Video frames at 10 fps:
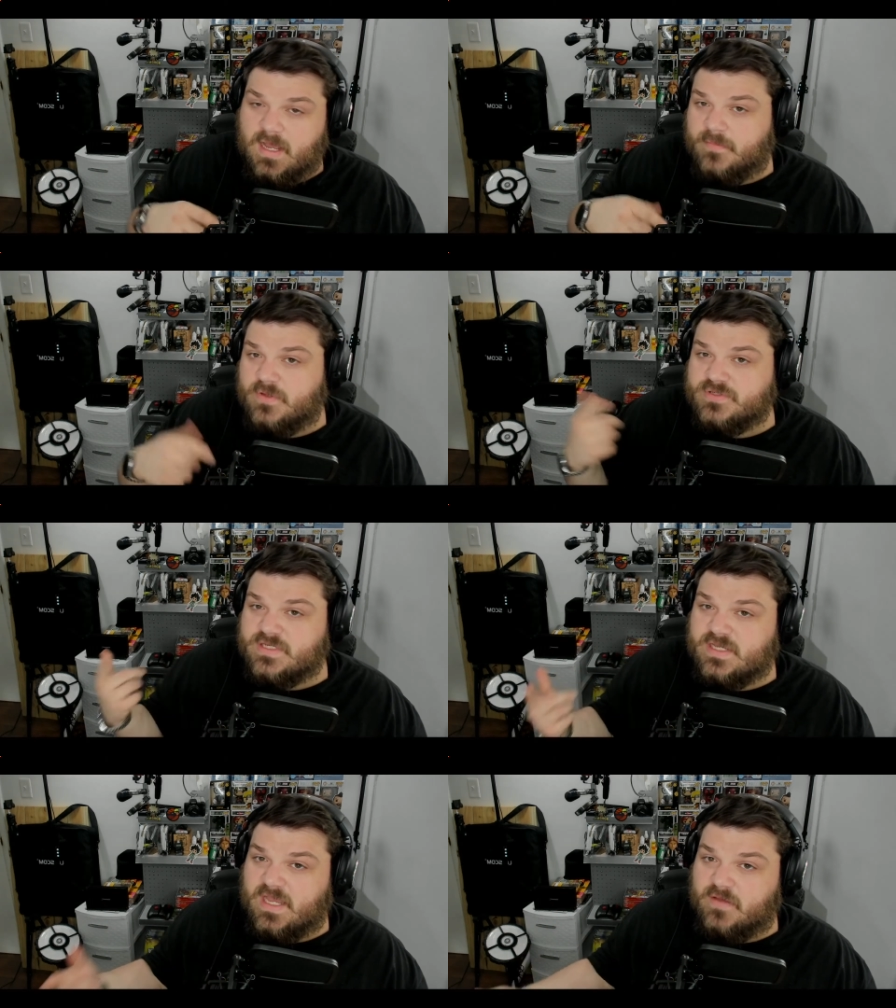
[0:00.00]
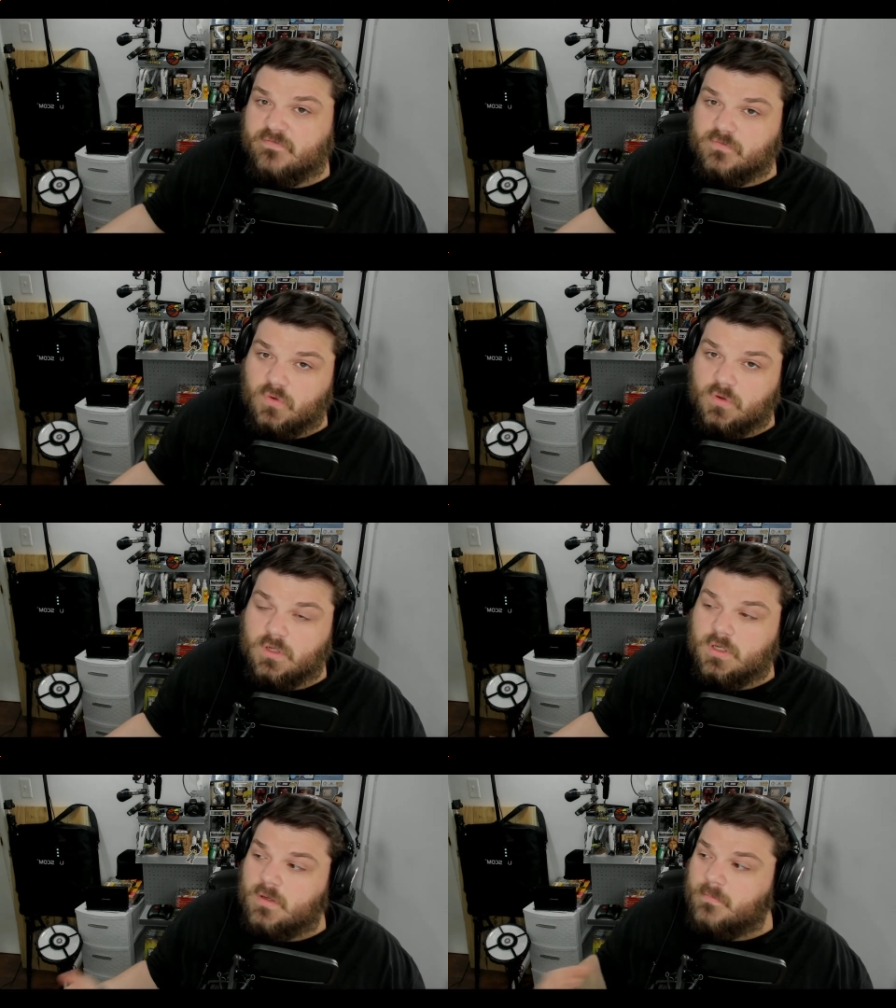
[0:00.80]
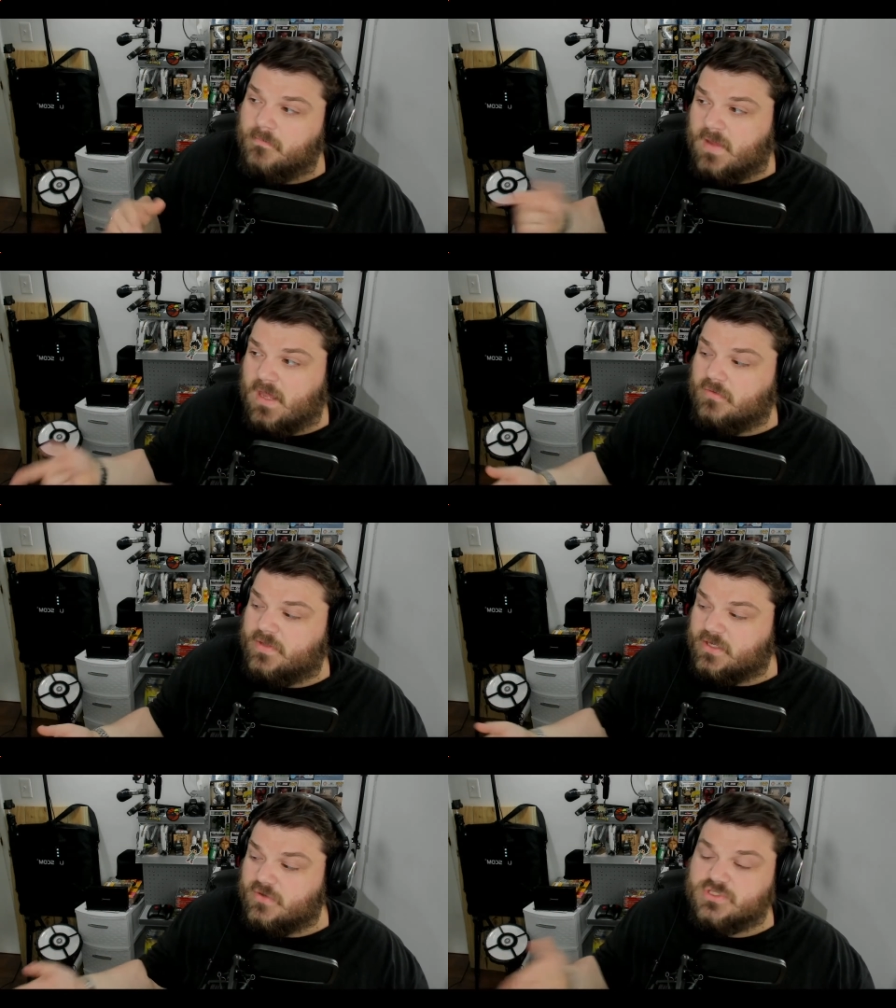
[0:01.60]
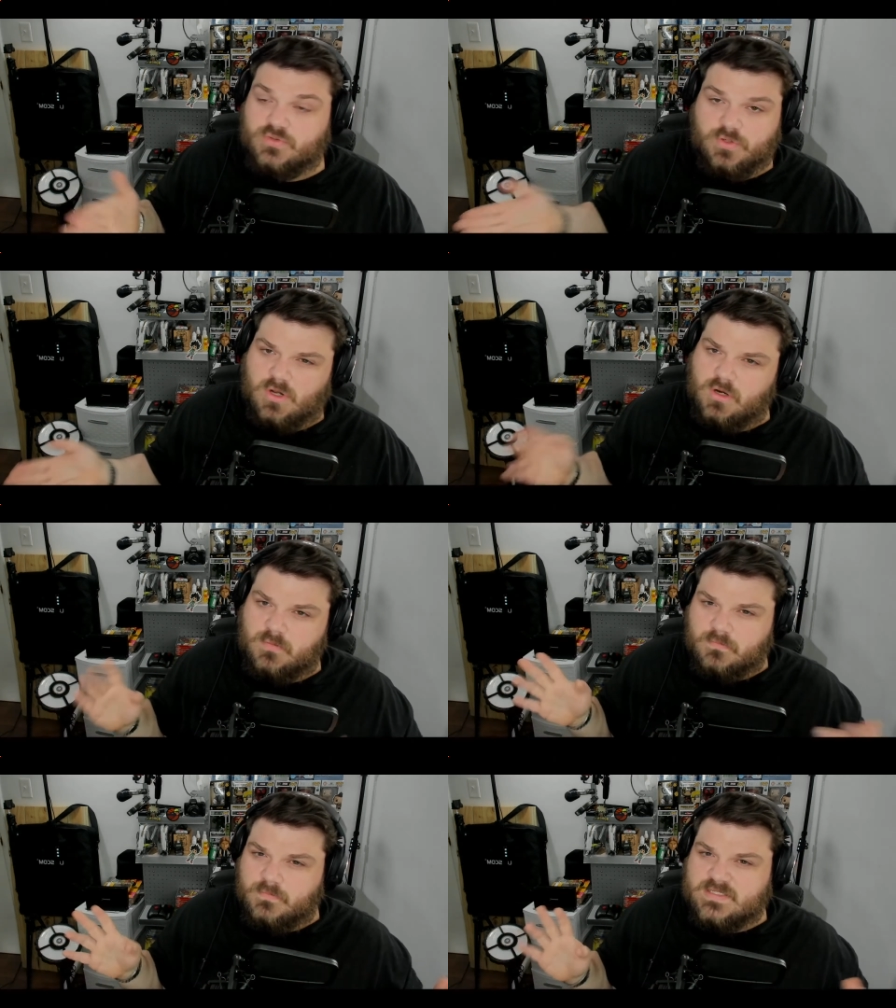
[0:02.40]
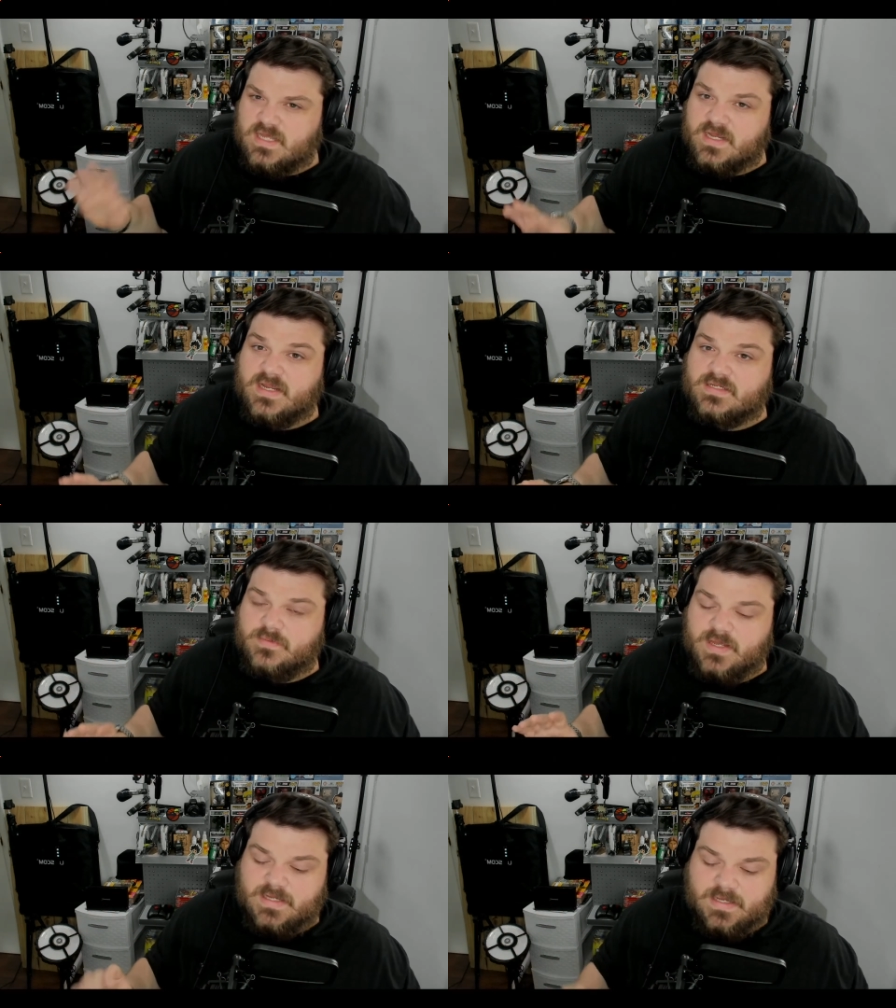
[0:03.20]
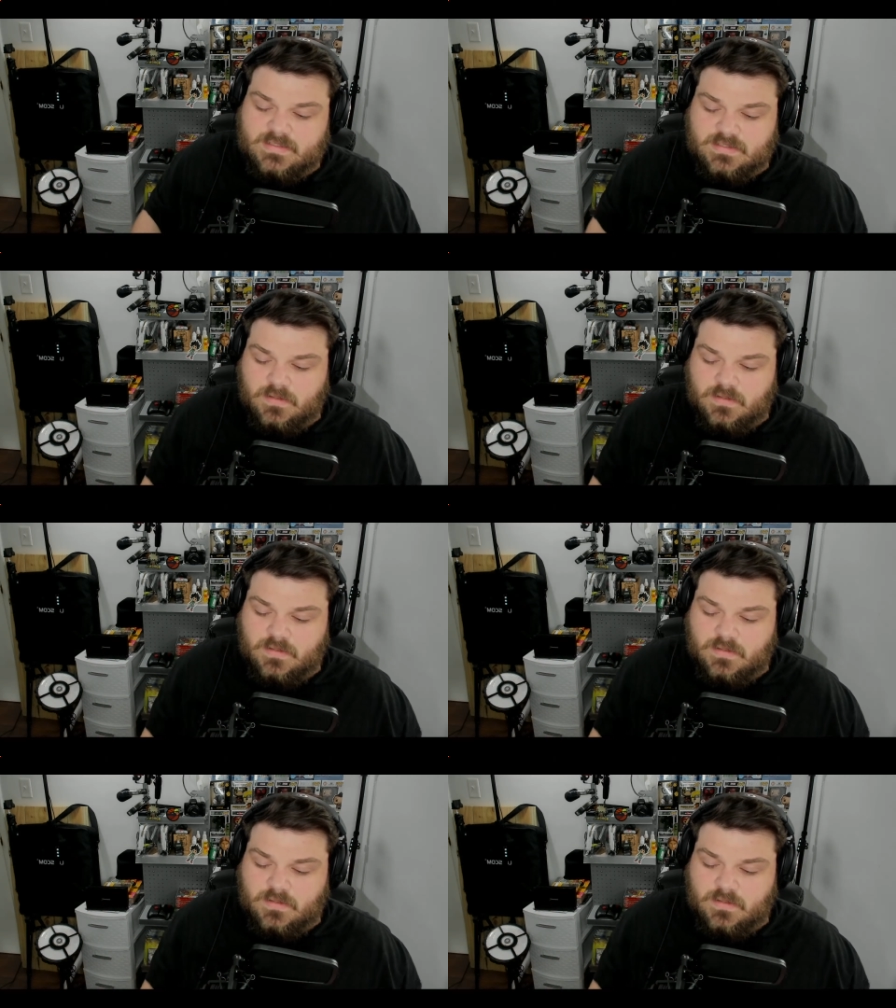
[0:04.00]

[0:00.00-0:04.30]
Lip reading: I'm using a floor mount that goes to an arm. It's not connected to my desk.